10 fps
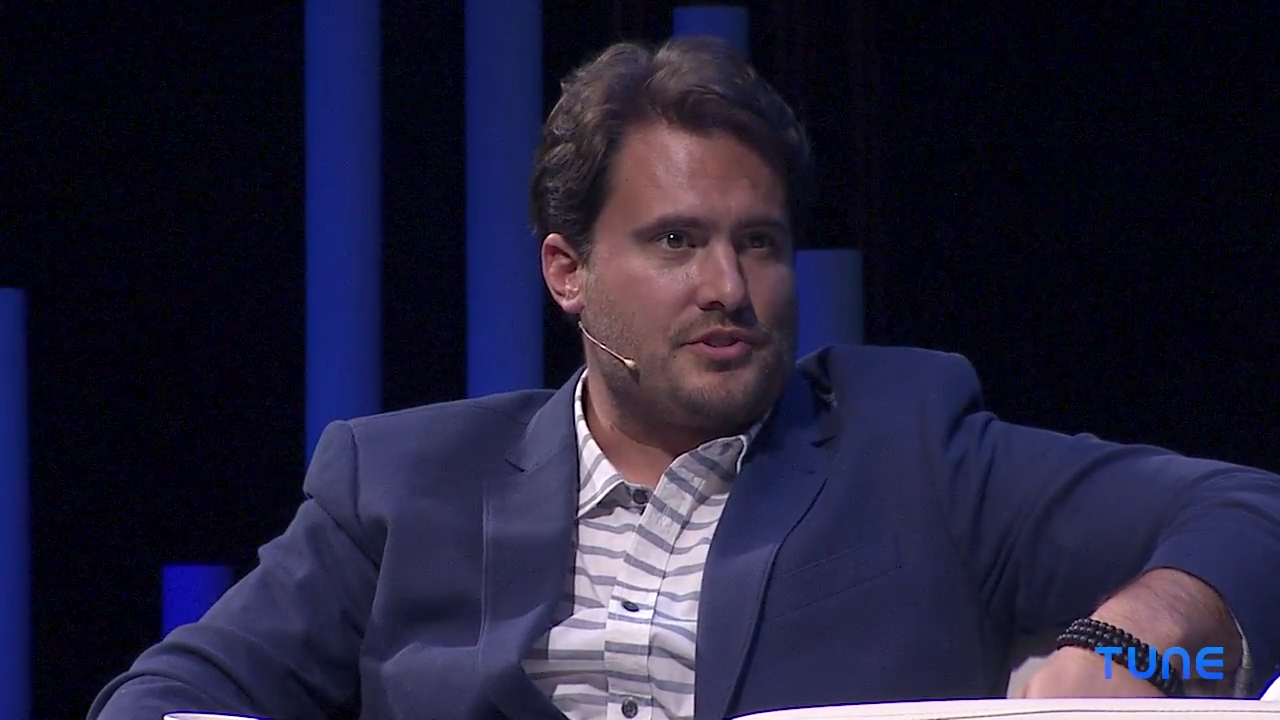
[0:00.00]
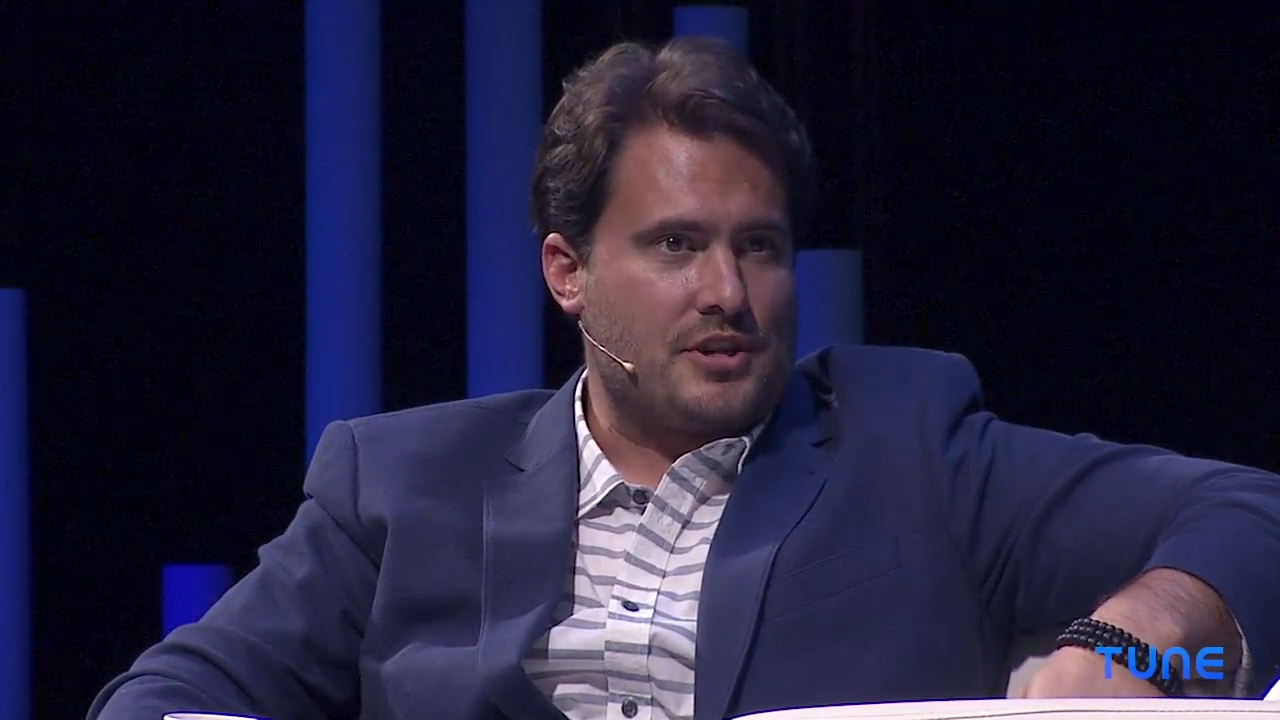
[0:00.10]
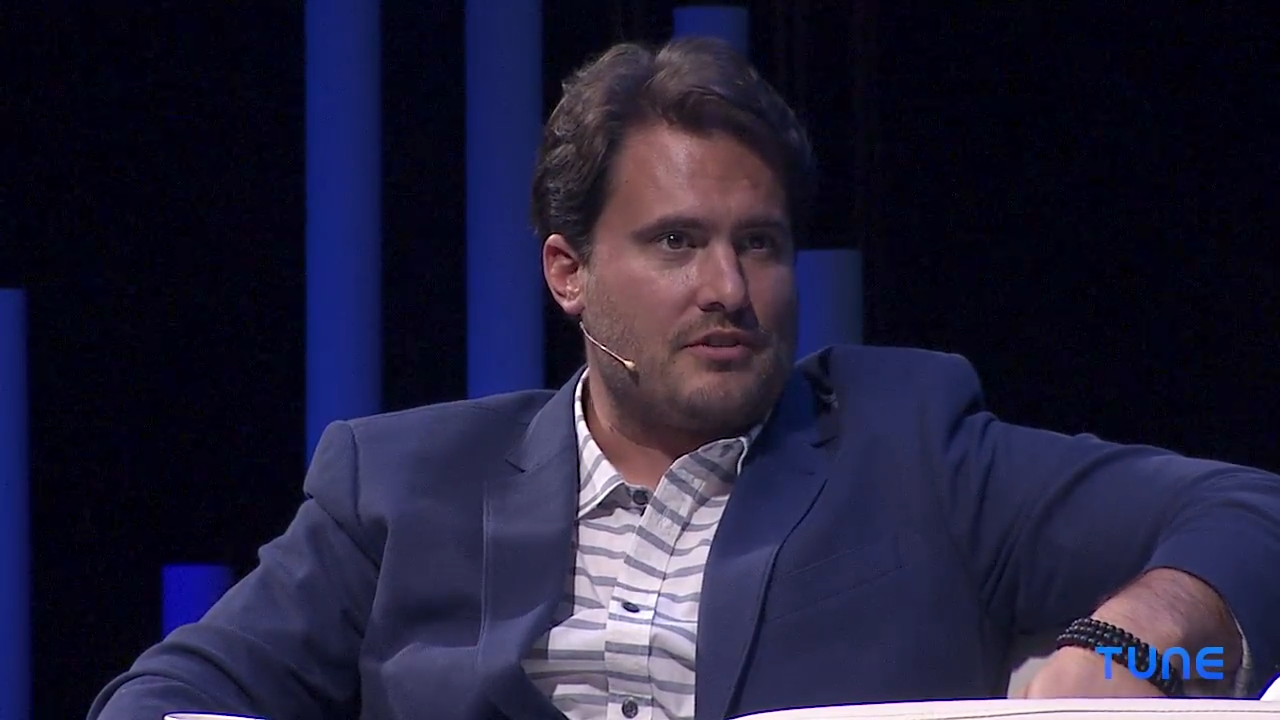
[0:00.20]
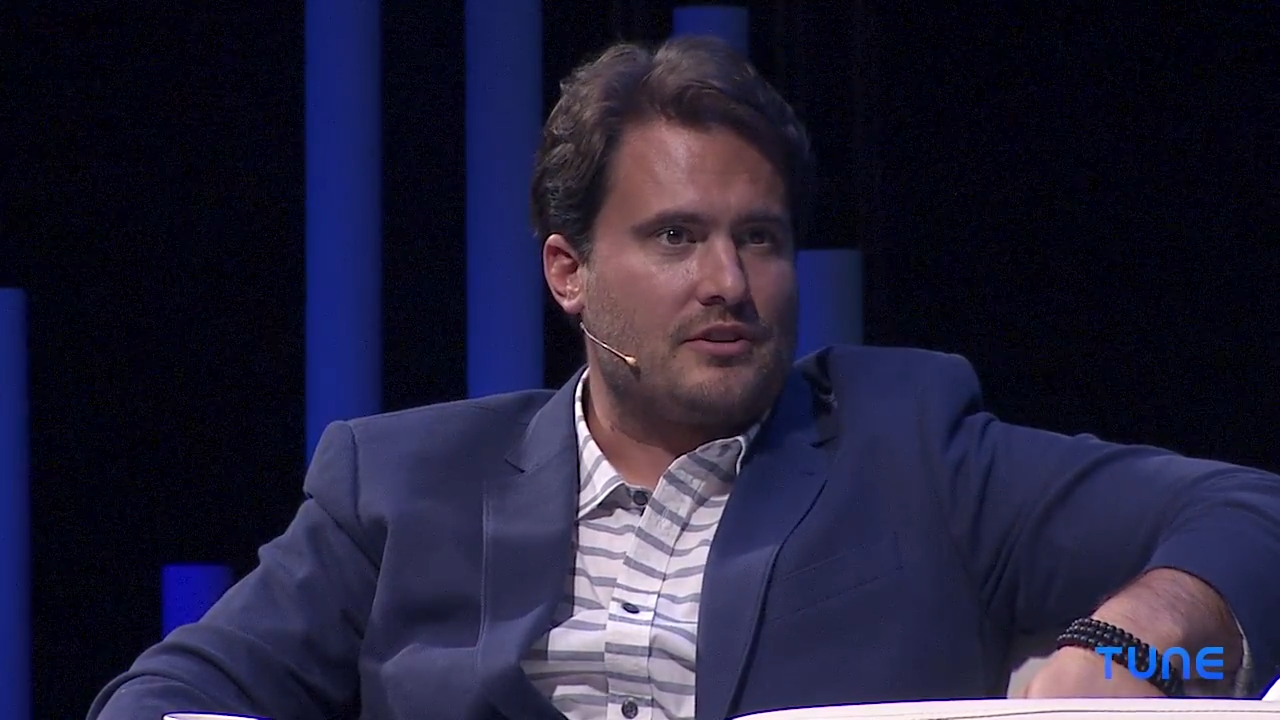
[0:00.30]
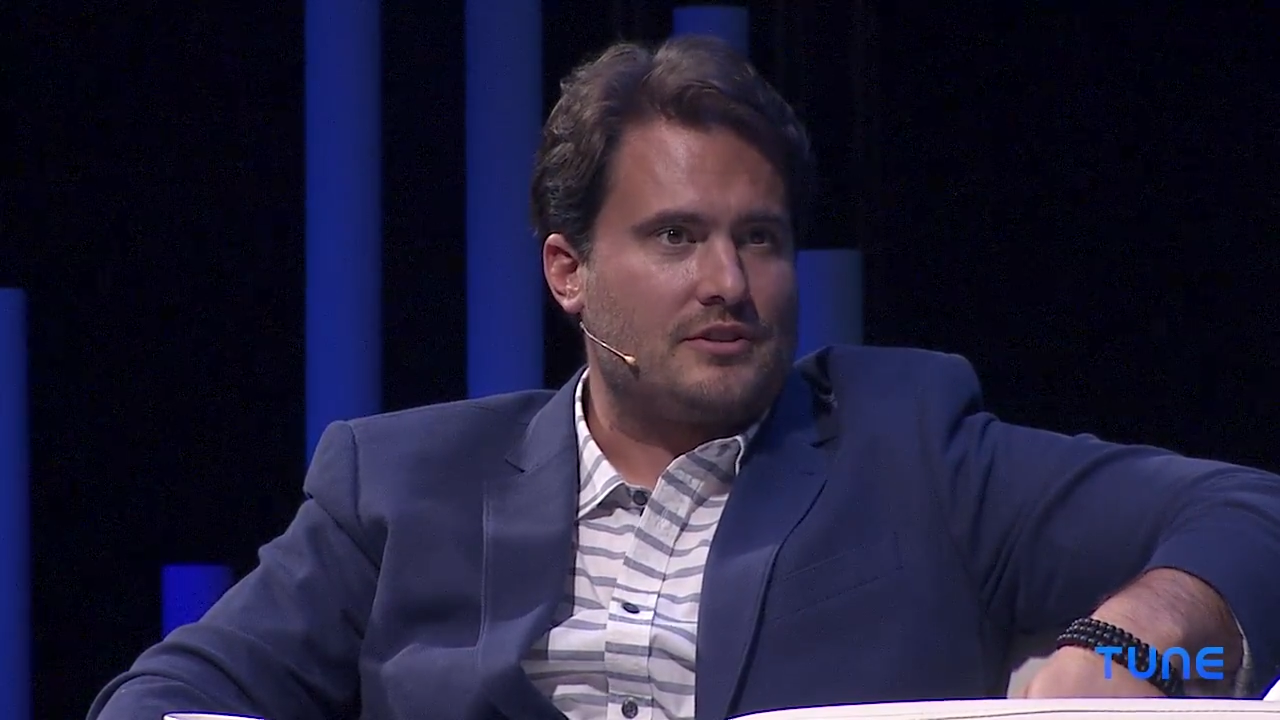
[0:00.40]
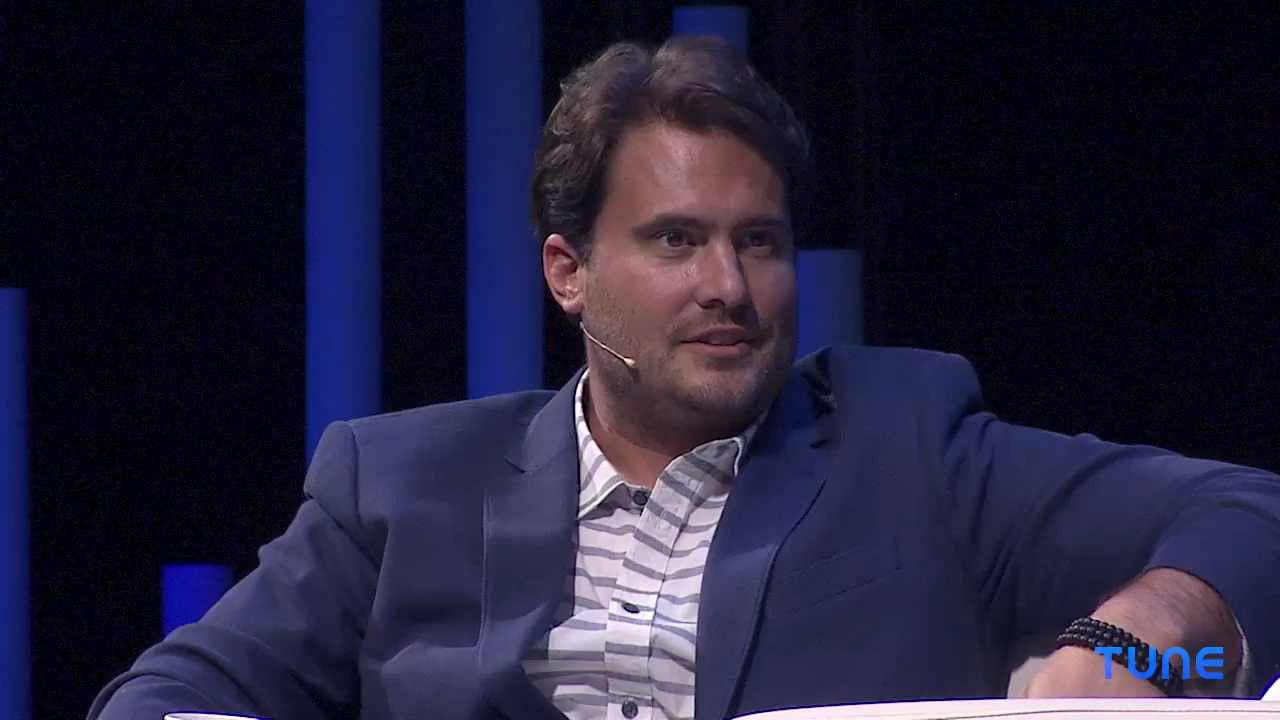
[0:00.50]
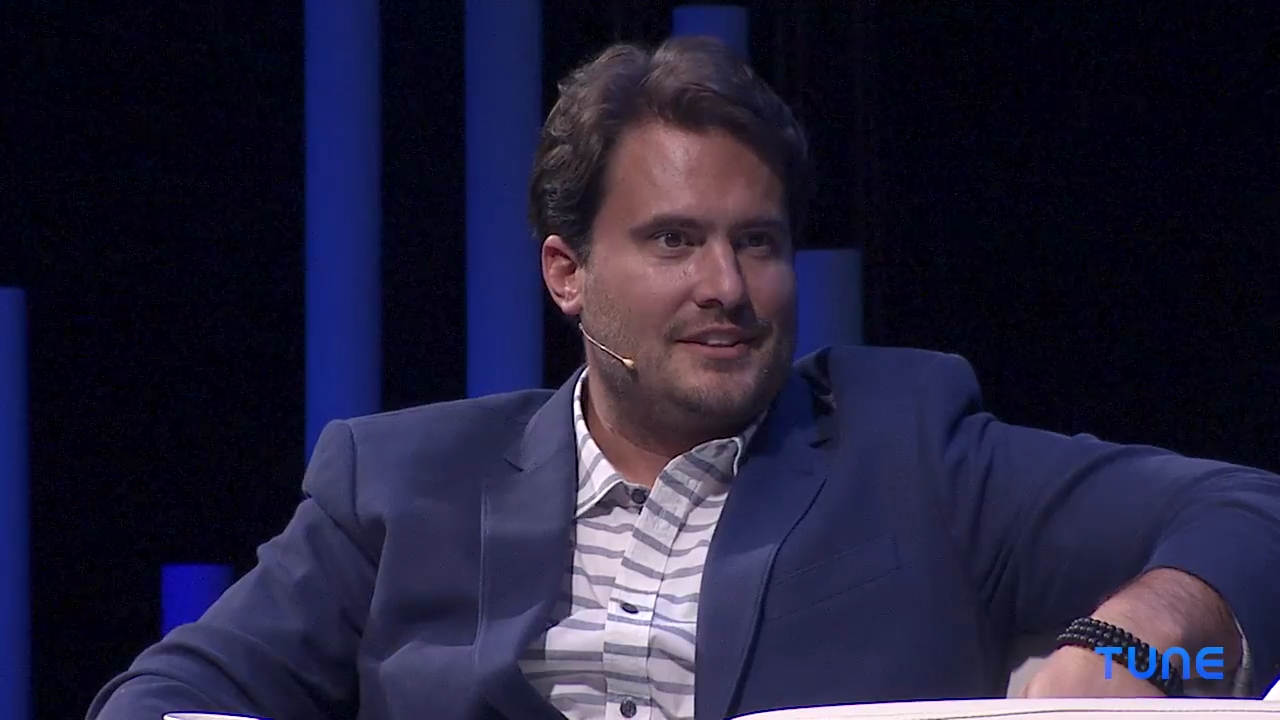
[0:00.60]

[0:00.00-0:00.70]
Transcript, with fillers: in general.